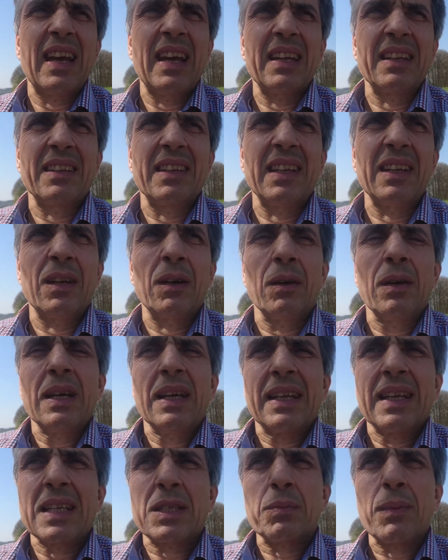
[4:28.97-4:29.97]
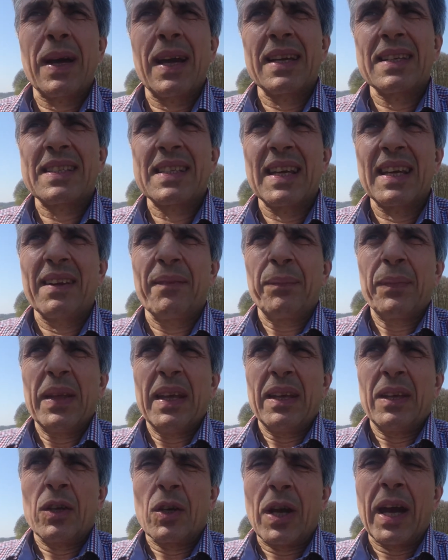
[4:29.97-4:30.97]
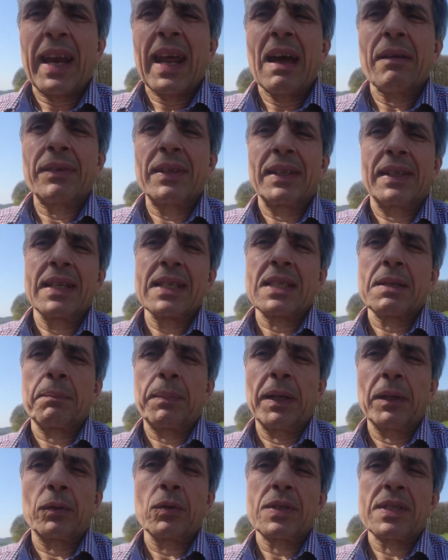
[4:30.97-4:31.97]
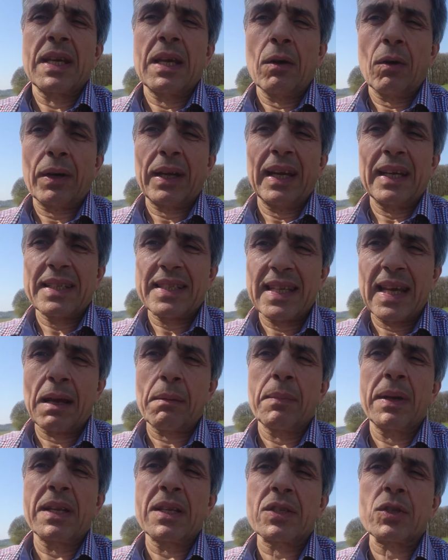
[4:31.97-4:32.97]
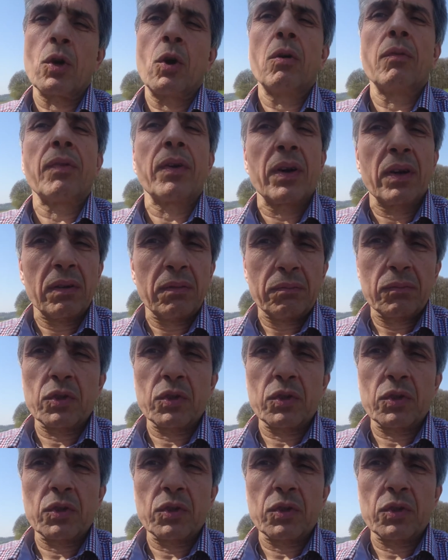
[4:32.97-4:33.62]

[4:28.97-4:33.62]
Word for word: And you know, that's why I say you got to have the discipline to say, okay, segment is over,